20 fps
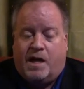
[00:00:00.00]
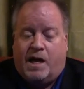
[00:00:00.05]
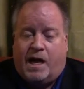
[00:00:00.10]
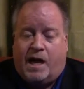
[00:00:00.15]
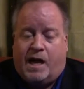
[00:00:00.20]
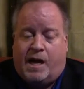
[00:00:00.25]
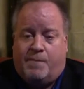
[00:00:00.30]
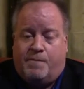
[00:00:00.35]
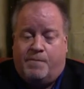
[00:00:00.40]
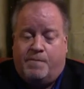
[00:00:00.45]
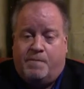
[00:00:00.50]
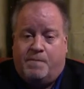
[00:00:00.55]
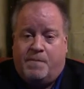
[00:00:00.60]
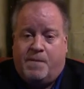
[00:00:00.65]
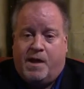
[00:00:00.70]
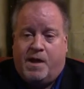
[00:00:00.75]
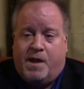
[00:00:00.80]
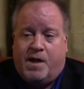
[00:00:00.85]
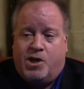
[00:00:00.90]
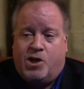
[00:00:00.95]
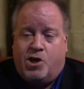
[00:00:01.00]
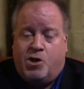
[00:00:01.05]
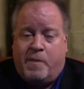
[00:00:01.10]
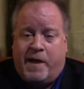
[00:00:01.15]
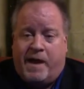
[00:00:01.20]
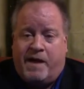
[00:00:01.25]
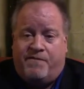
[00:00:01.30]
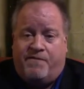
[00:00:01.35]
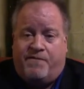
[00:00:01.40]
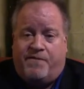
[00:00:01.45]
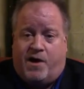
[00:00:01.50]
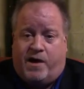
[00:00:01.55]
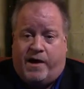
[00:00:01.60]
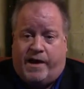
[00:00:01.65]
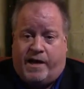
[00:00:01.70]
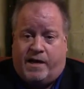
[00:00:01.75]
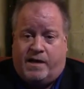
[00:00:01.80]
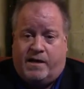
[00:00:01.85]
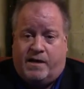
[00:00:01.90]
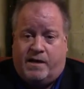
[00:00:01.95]
You may
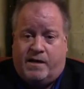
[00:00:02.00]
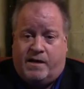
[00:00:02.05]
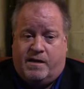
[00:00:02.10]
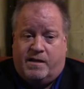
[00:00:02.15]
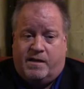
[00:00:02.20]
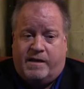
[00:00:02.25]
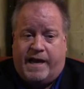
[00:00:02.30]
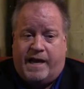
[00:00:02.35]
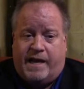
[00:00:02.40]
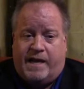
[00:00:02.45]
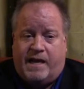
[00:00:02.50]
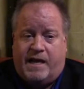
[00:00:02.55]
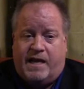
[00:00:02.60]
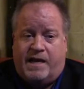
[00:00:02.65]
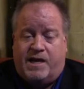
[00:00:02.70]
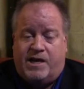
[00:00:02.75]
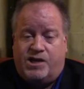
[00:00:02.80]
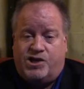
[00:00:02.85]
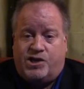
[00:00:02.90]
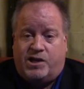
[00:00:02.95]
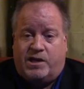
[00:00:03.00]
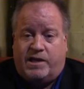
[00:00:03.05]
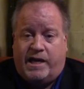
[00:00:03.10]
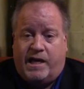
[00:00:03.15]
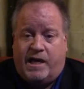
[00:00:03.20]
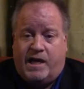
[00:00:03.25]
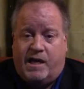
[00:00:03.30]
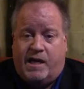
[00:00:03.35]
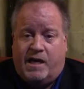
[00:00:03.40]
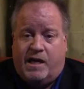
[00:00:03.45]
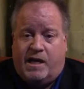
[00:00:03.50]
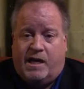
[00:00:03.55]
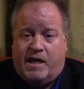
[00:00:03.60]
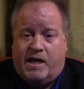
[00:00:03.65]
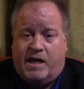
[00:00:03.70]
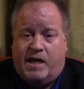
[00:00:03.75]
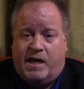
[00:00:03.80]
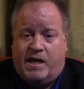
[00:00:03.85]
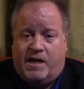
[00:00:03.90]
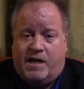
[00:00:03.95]
find that initially
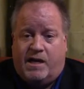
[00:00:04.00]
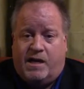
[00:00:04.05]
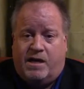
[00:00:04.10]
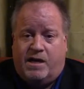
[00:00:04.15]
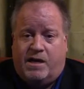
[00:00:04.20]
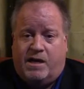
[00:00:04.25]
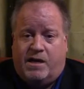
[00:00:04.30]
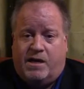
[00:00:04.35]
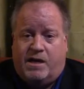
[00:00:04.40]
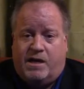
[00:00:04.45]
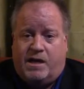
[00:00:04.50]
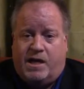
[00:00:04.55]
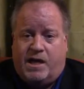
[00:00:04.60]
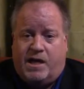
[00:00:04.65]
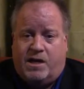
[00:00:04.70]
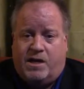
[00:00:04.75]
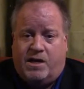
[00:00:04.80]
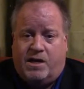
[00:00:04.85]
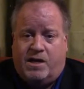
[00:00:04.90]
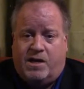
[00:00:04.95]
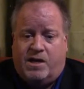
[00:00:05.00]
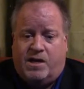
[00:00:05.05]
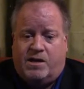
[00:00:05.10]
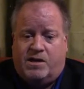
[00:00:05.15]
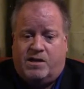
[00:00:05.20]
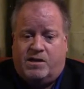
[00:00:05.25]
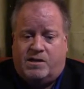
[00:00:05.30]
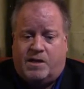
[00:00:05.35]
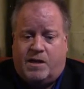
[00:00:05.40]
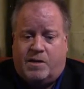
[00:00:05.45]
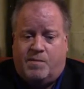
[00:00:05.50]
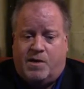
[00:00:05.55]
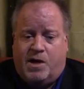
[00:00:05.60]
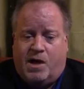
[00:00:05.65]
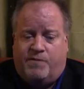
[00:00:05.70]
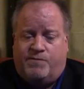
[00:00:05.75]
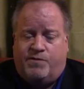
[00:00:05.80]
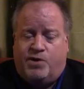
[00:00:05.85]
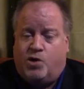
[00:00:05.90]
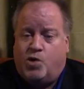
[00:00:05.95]
in some
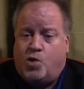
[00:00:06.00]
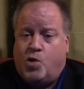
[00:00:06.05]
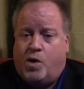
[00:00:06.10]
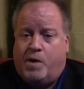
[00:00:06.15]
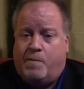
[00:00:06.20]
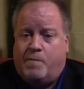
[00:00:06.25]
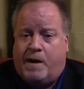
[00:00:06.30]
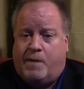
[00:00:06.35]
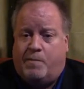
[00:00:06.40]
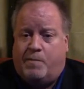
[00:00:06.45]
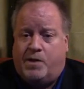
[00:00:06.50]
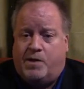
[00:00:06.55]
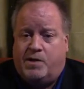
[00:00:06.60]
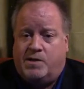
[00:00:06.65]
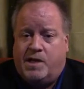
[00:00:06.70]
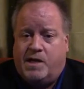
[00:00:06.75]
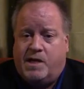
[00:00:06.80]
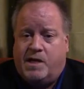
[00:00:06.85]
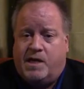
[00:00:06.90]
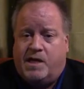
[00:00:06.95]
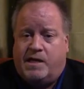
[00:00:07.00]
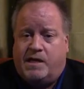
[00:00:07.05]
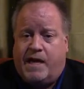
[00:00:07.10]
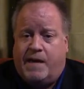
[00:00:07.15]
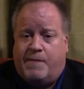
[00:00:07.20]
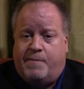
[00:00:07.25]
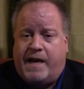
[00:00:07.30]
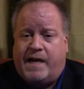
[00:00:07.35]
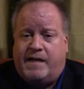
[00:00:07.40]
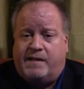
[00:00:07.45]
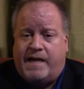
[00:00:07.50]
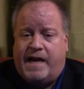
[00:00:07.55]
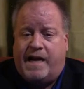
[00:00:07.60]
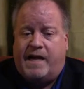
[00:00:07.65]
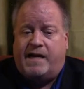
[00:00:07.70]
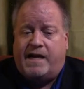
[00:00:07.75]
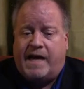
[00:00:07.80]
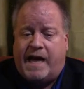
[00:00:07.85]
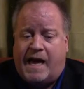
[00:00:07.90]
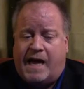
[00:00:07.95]
of your core members, they may
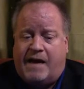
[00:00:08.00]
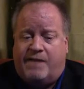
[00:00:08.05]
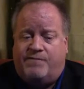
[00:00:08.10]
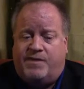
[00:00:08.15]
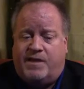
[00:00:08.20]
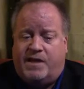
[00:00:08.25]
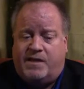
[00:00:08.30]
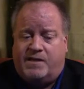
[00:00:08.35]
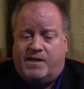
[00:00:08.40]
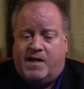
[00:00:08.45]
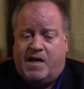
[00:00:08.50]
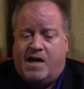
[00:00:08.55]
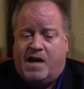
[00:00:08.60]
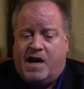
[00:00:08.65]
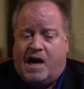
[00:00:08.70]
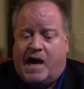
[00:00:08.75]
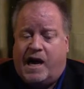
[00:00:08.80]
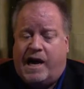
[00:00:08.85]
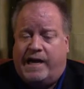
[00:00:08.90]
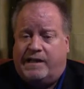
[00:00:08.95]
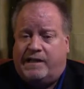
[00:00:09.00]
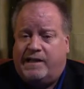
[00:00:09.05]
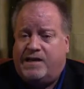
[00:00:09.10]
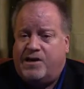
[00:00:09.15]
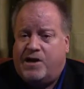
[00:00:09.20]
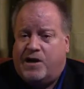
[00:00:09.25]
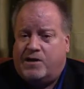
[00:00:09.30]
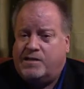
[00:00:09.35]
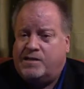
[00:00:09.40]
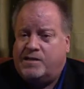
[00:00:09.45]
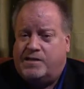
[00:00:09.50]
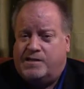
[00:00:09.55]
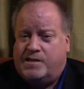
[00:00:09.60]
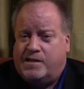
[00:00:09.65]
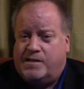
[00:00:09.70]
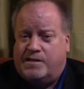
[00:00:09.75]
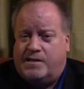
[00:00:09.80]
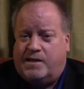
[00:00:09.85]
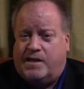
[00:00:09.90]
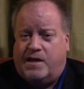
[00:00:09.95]
tend to have this highly
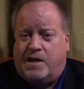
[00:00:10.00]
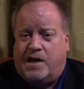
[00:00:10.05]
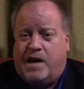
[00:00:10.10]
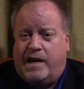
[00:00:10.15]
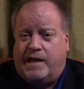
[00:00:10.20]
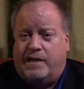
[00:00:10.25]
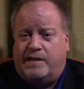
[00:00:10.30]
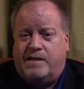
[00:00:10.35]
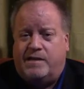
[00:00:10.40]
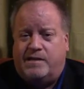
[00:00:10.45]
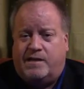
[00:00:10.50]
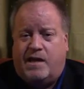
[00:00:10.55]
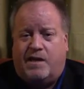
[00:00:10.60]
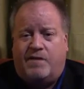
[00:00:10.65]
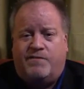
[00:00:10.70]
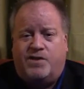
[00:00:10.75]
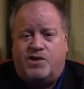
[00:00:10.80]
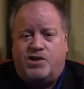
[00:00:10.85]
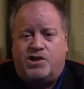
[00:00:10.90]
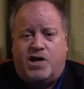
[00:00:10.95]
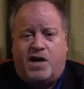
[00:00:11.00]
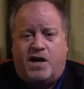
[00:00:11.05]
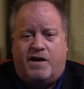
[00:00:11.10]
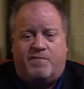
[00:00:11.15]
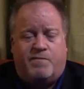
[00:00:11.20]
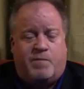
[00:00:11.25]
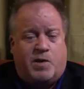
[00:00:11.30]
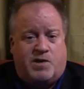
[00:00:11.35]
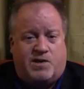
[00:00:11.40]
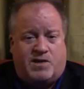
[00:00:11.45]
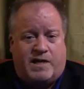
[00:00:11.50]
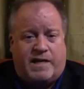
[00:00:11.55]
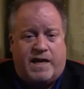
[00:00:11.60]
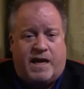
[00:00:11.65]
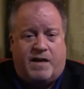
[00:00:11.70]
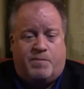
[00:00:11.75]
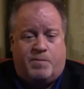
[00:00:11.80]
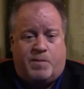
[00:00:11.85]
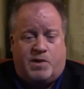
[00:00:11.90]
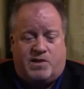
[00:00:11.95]
narcissistic and highly selfish kind of
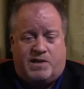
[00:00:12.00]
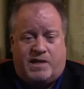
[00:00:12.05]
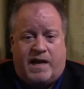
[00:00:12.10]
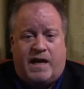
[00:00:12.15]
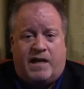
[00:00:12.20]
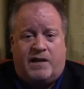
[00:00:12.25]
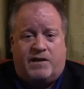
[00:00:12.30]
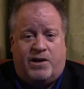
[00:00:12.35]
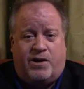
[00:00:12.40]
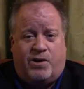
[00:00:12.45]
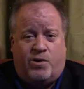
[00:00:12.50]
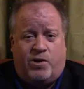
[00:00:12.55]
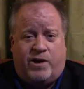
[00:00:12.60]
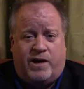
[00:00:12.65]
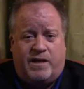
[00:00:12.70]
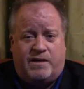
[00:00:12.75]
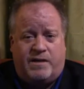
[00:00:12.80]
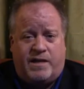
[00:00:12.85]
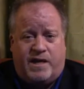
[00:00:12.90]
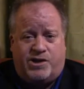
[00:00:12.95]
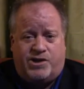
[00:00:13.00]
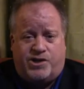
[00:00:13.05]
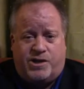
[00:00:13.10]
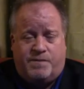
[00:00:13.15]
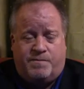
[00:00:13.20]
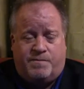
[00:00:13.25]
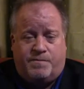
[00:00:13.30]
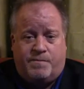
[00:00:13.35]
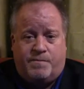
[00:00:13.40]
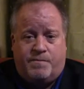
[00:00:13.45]
personality orientation.